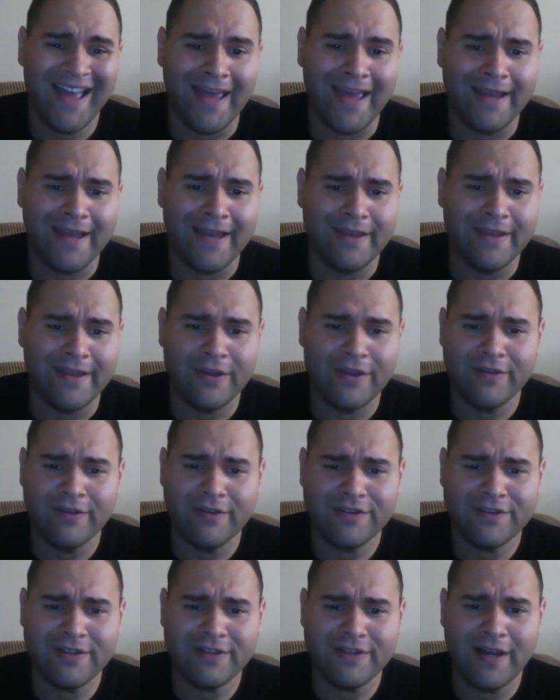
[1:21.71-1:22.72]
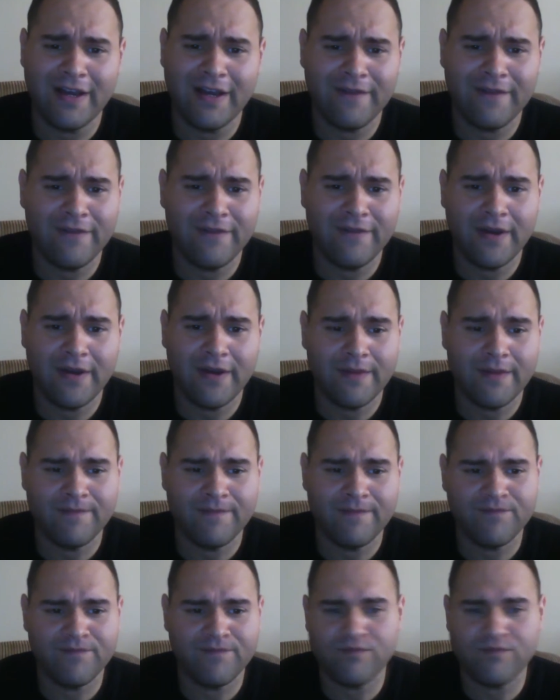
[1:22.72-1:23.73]
And, there's a lot
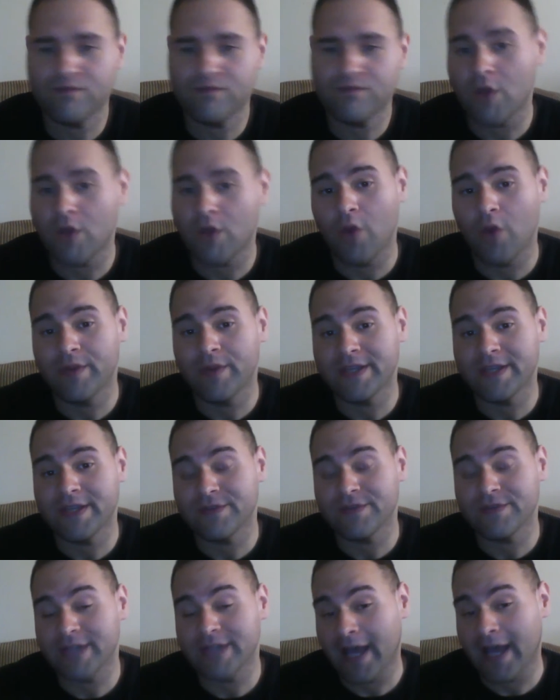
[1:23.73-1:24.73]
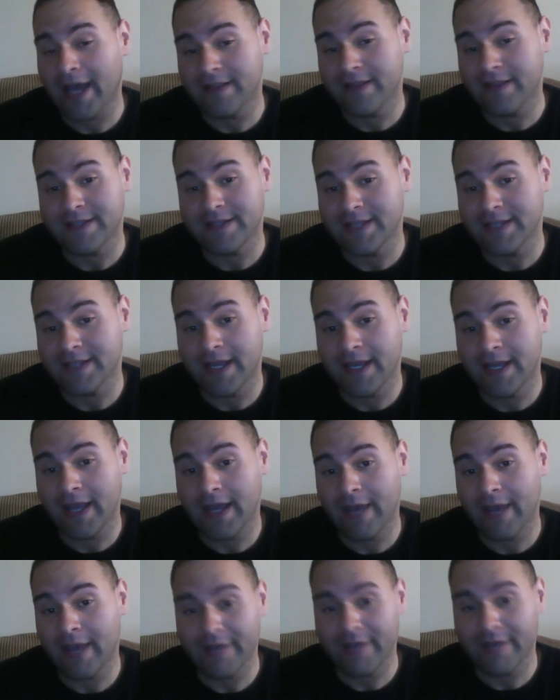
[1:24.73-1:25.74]
of openings for talent in
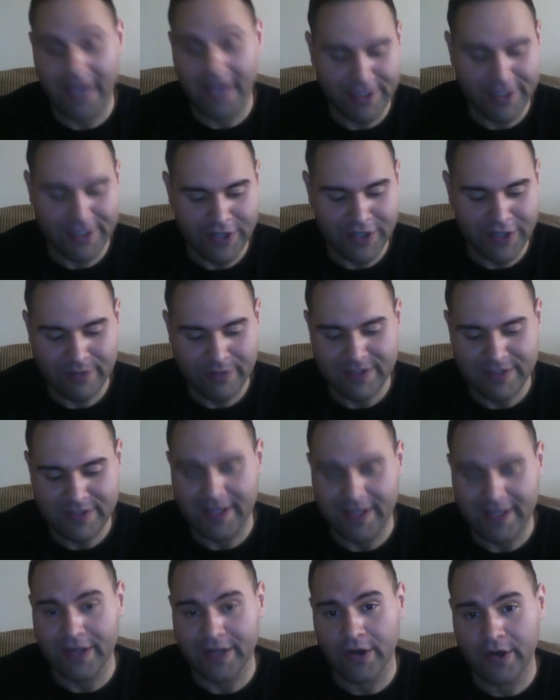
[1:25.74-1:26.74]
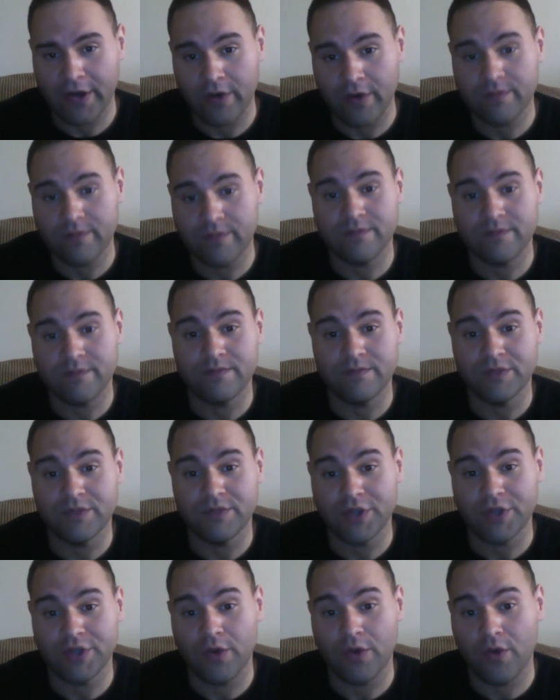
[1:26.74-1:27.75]
TNA. I mean, AJ was let go.
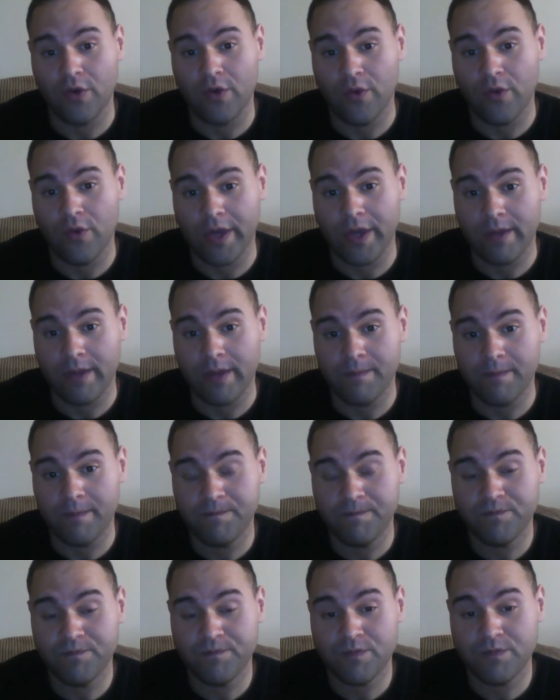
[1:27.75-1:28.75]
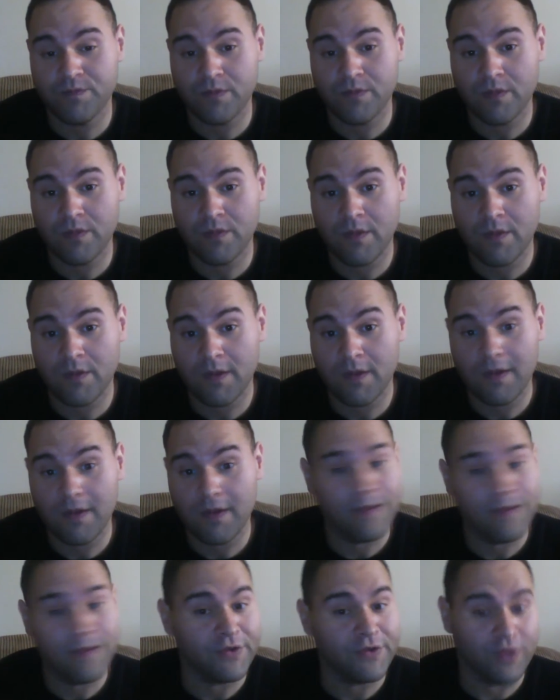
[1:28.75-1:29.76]
Joe quit.
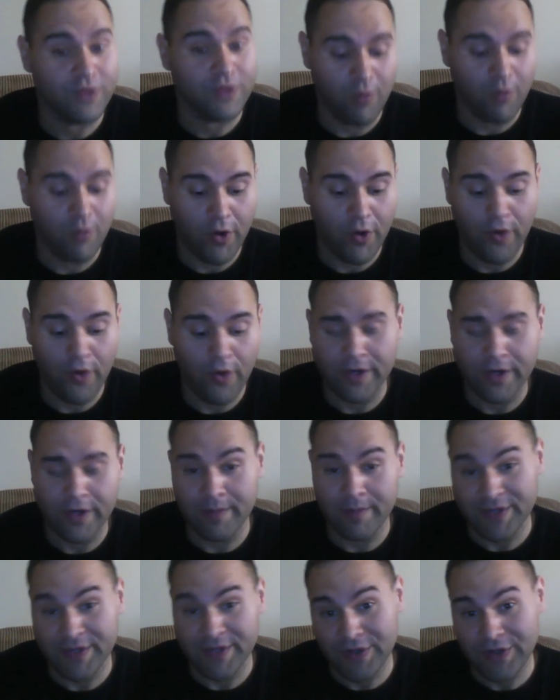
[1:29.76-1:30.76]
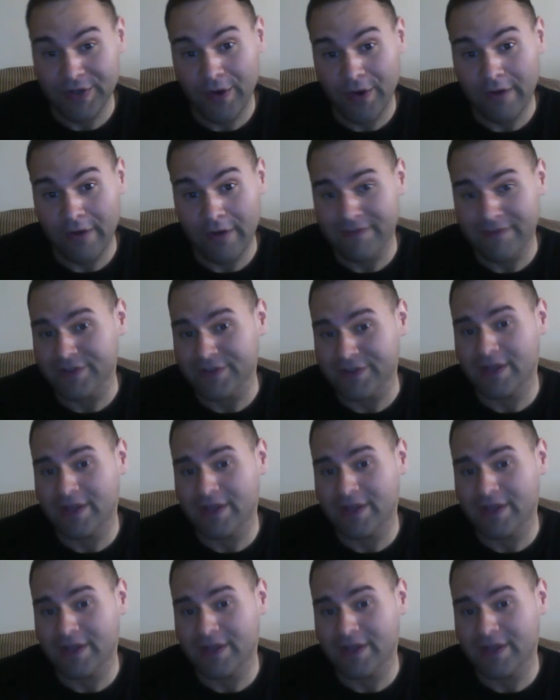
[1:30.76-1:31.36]
There's no more Hogan and Bischoff.